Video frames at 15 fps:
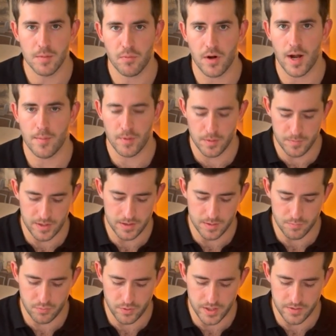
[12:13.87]
problem in the
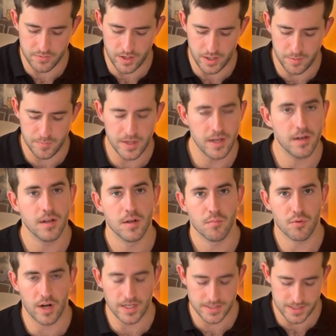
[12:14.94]
pre-development
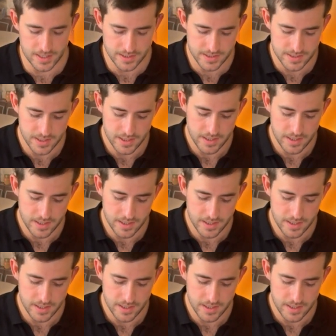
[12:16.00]
process